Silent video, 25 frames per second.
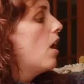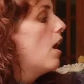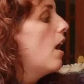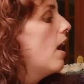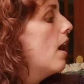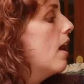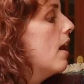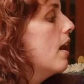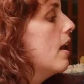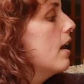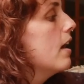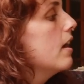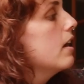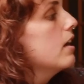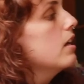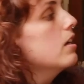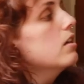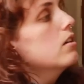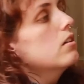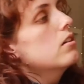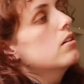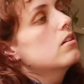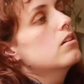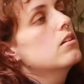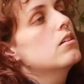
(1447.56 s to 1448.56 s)

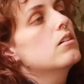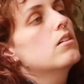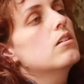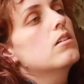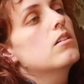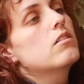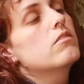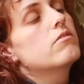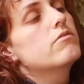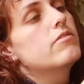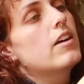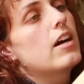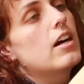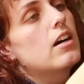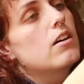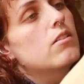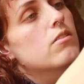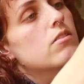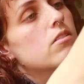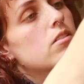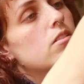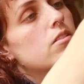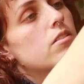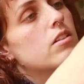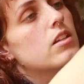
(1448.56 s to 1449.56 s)
I
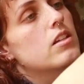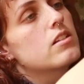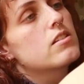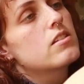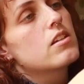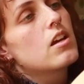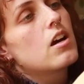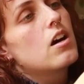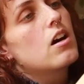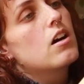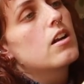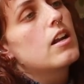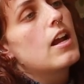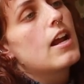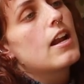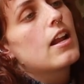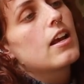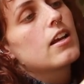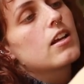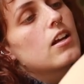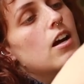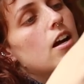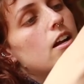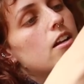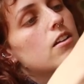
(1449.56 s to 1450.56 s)
found this yarn and I
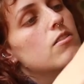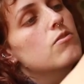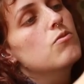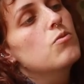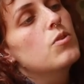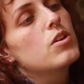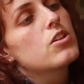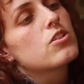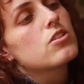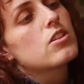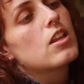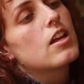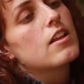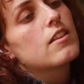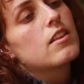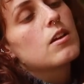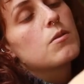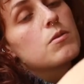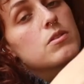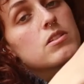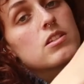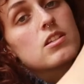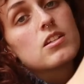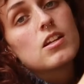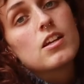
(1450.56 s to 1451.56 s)
kind of wish that there
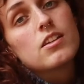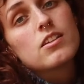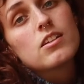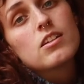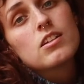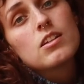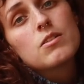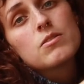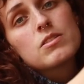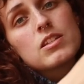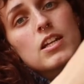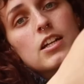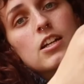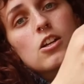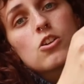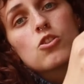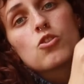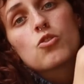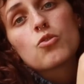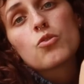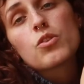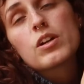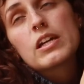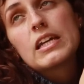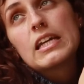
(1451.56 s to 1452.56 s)
was like a
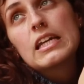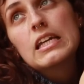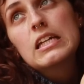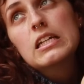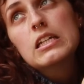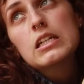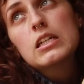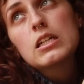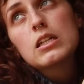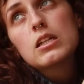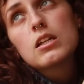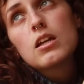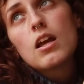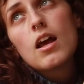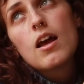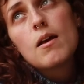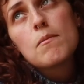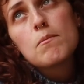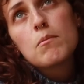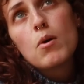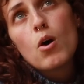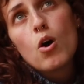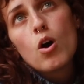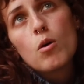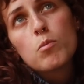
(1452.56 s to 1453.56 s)
green
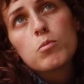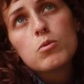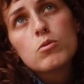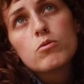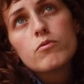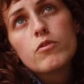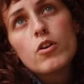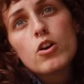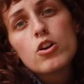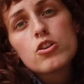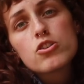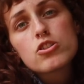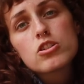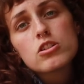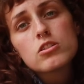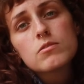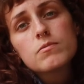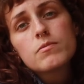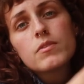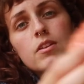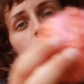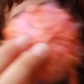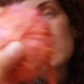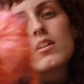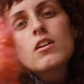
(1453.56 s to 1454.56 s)
and purple version
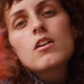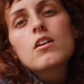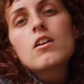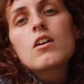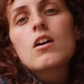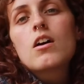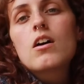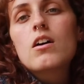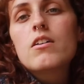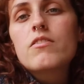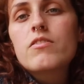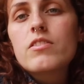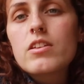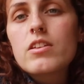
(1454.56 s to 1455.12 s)
of